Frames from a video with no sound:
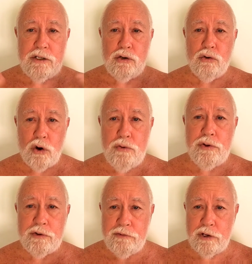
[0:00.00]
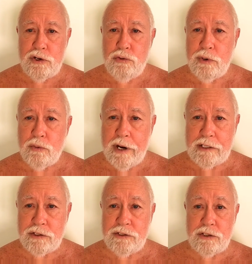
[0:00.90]
the growth of the human
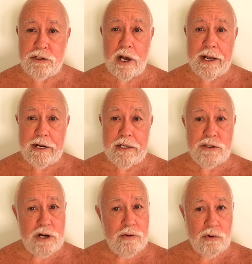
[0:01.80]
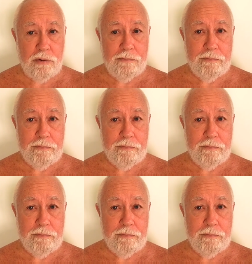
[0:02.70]
race and society in general.